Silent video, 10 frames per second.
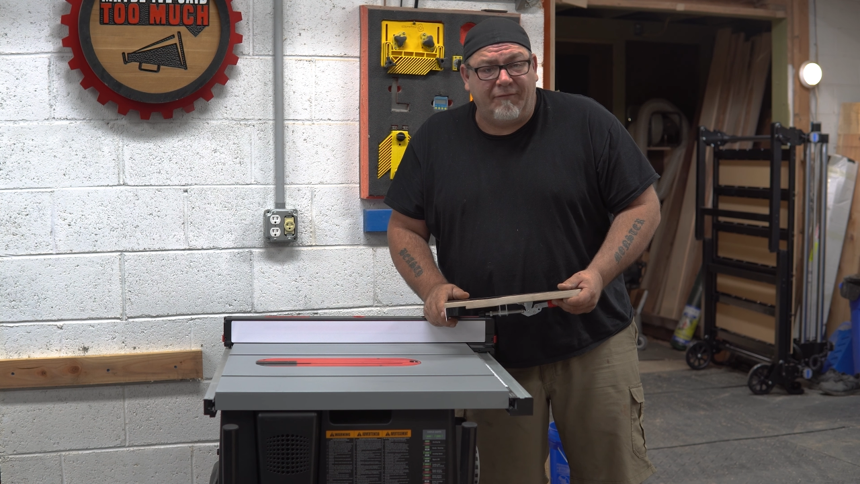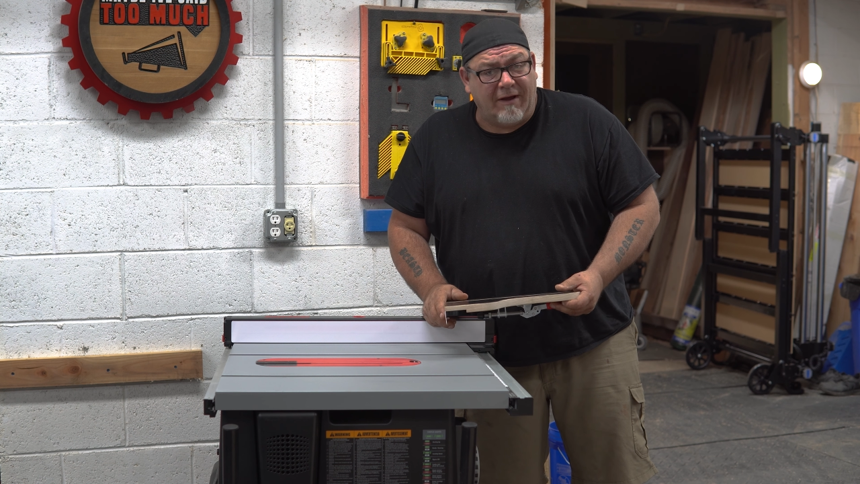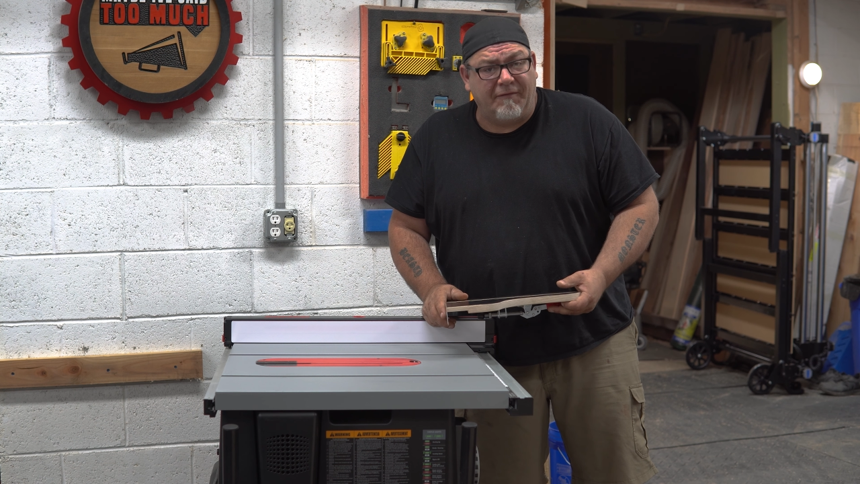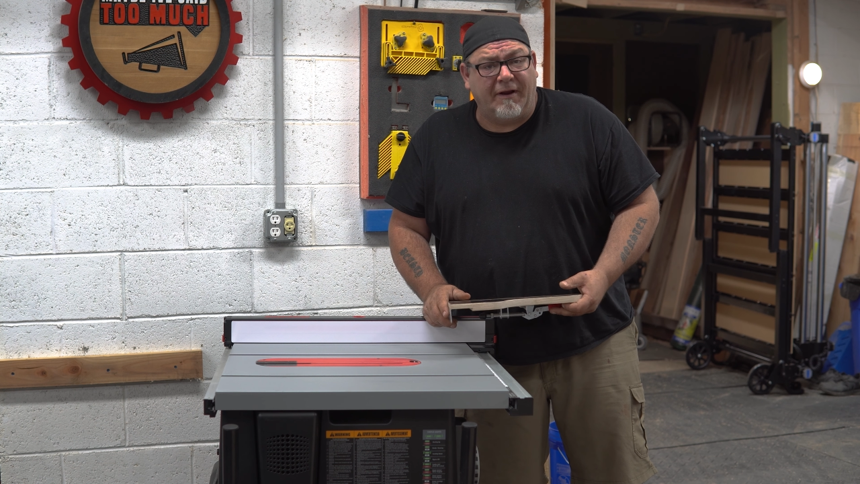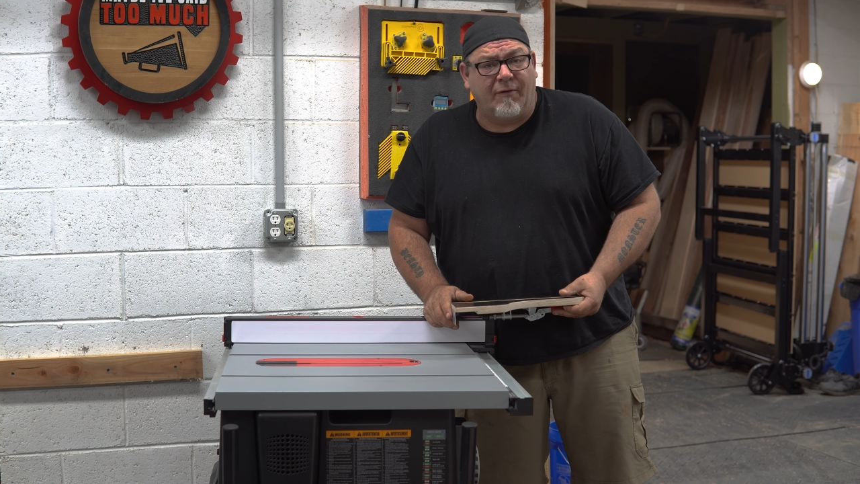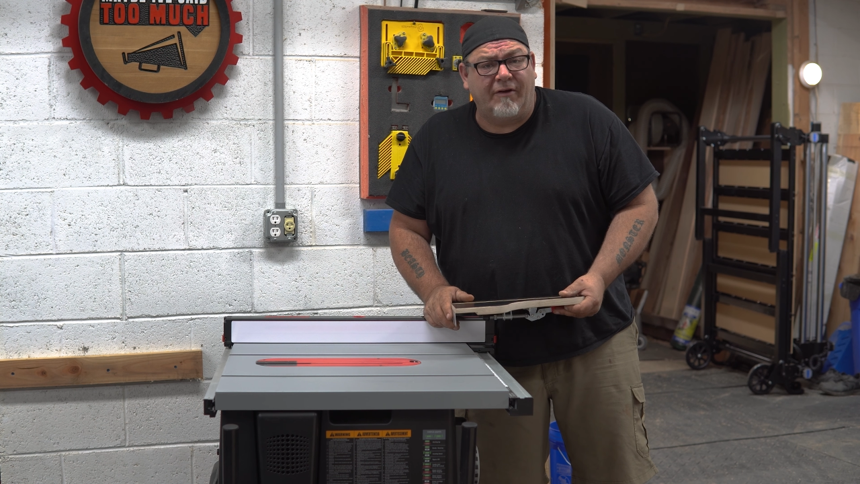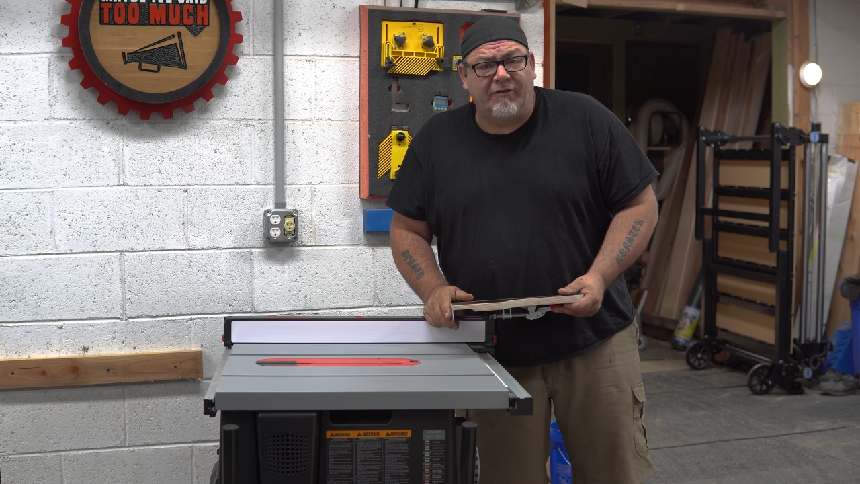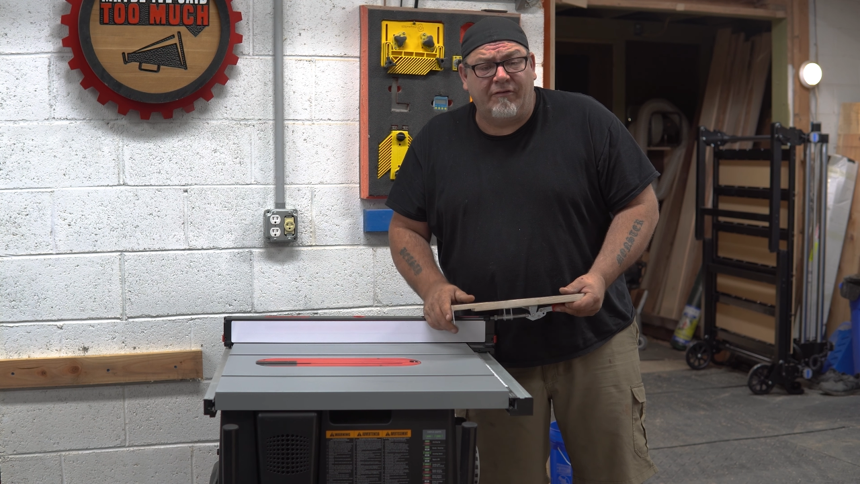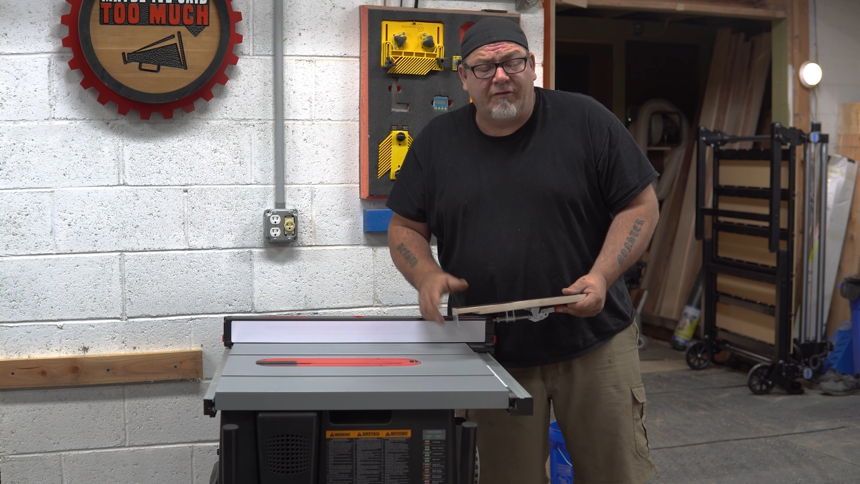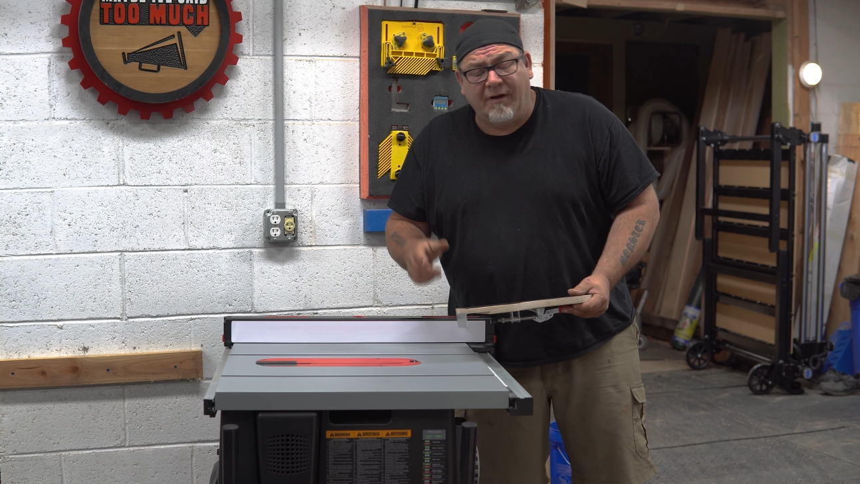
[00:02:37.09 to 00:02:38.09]
If you have any
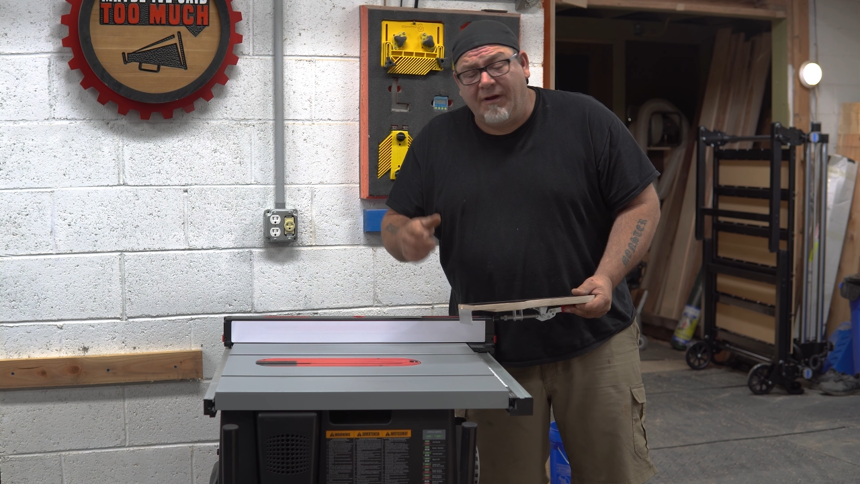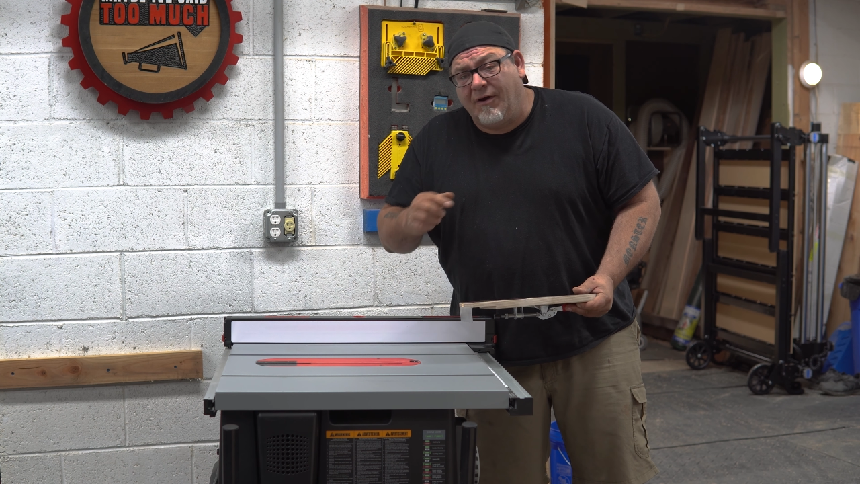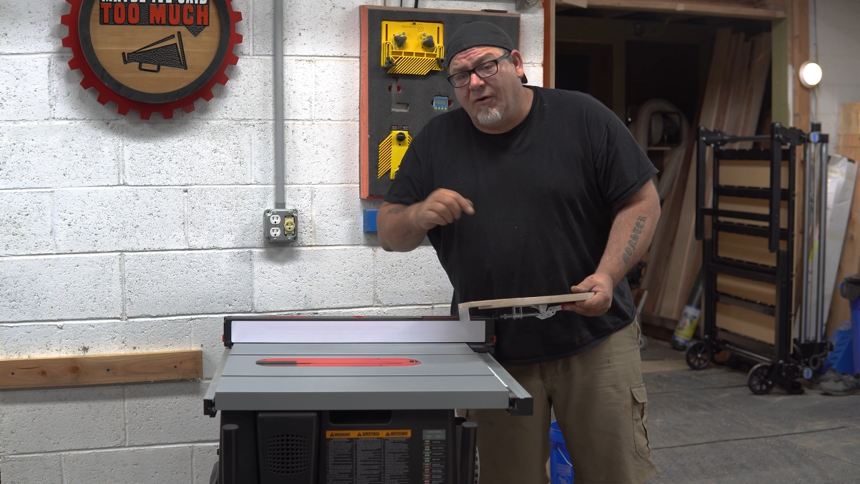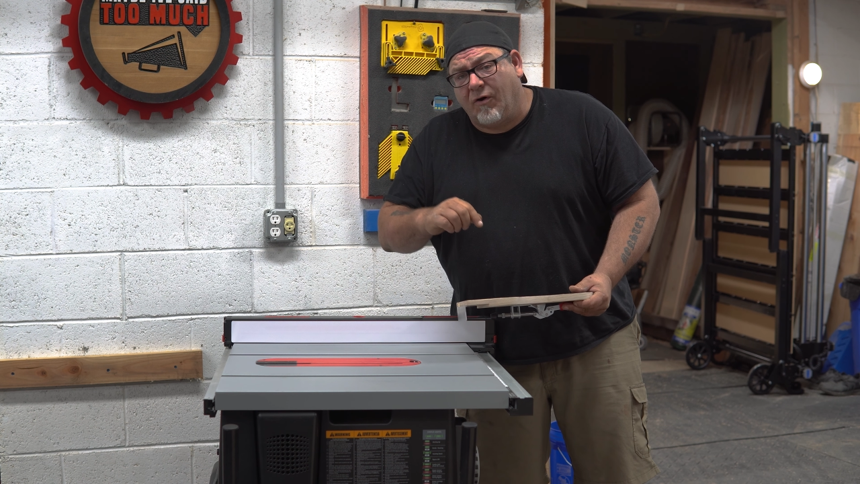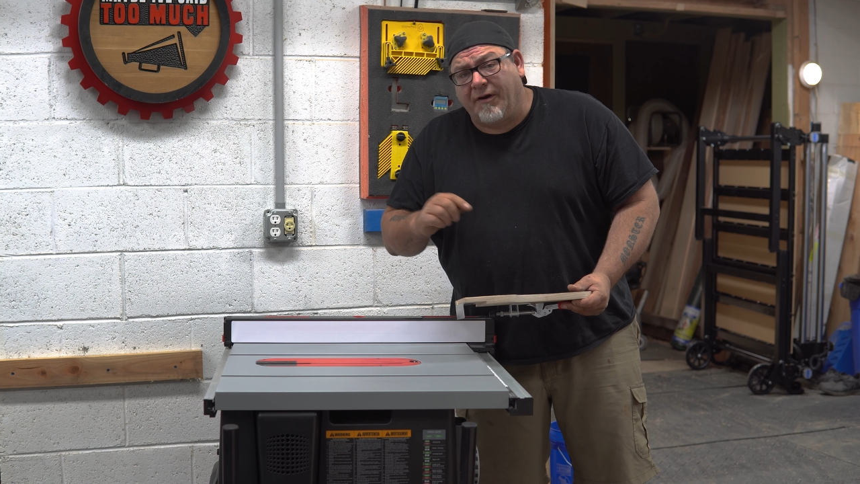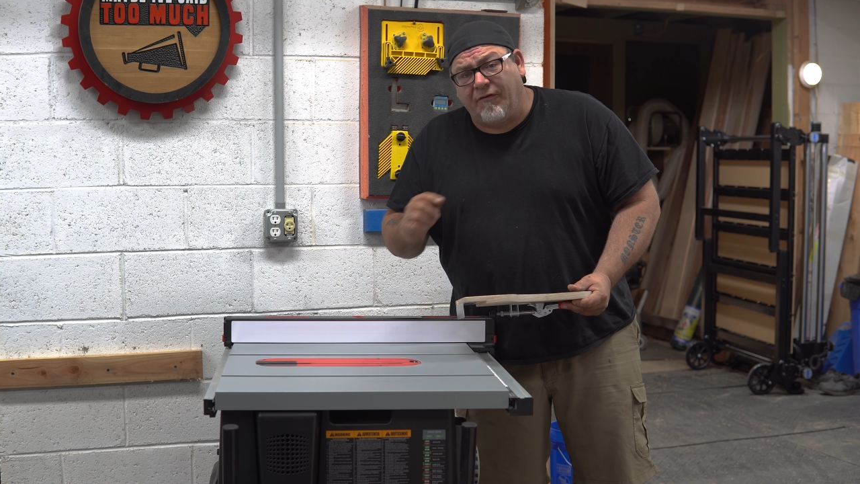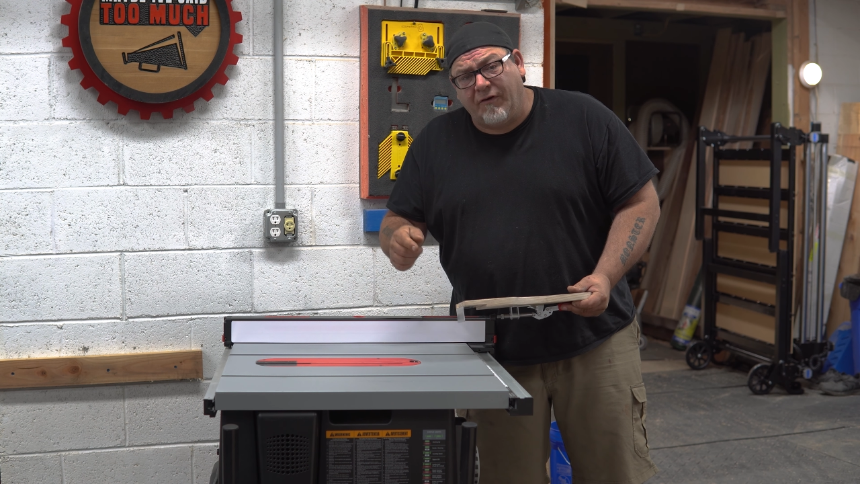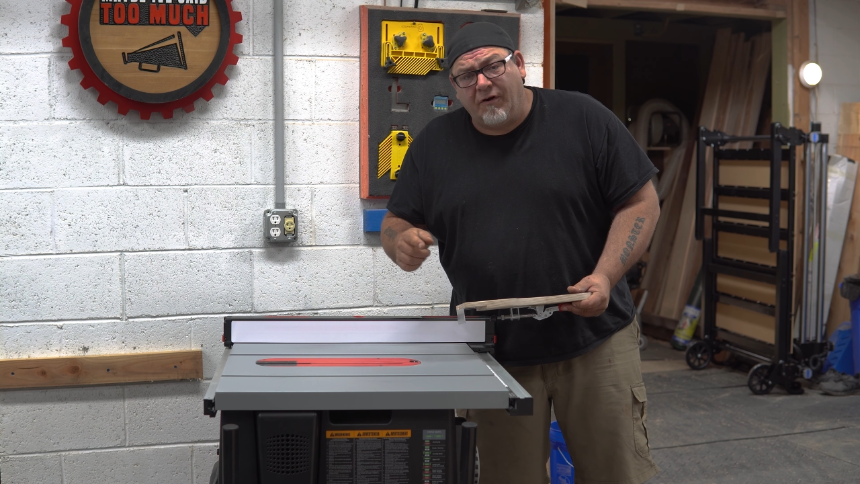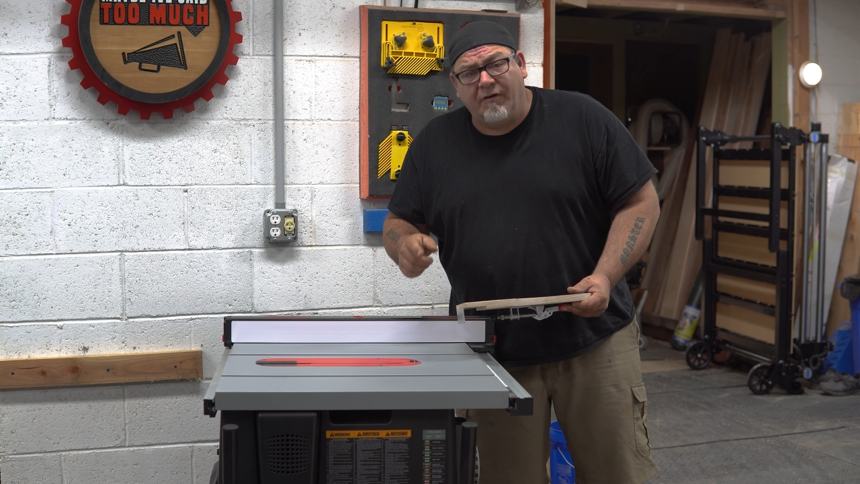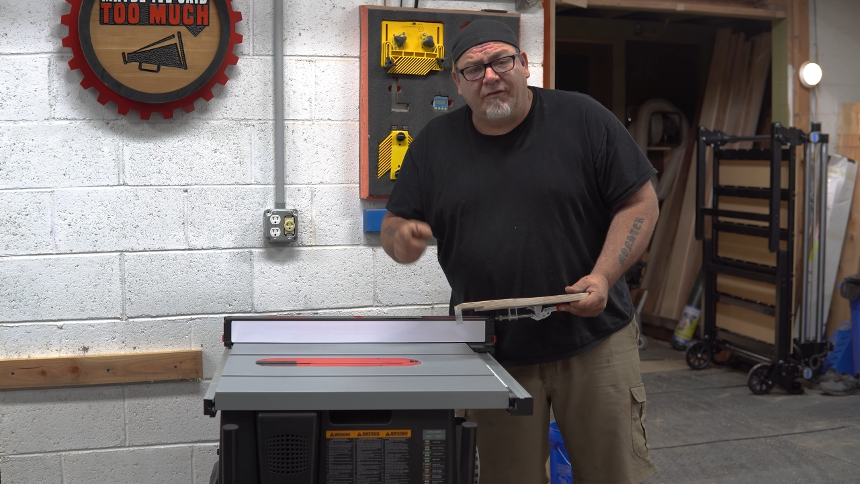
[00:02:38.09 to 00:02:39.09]
questions or
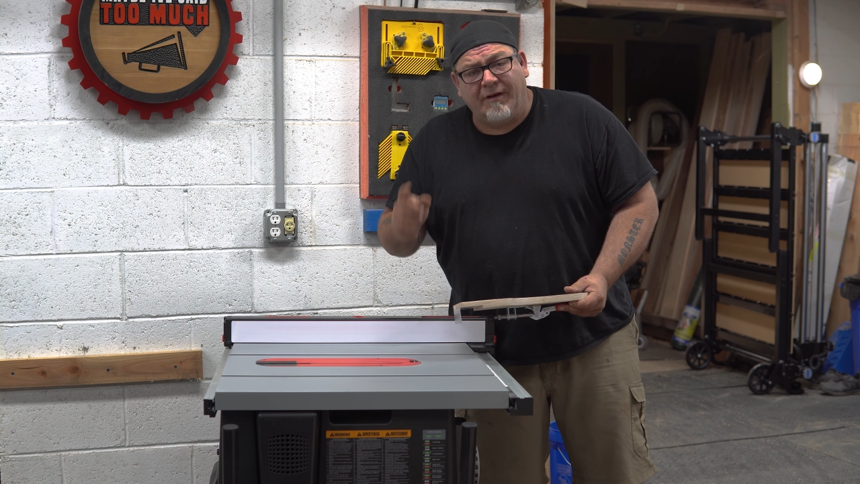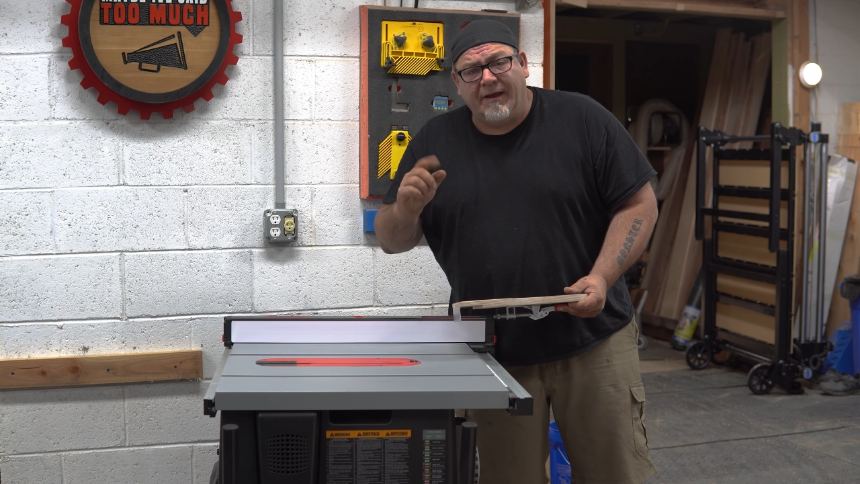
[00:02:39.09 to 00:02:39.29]
concerns,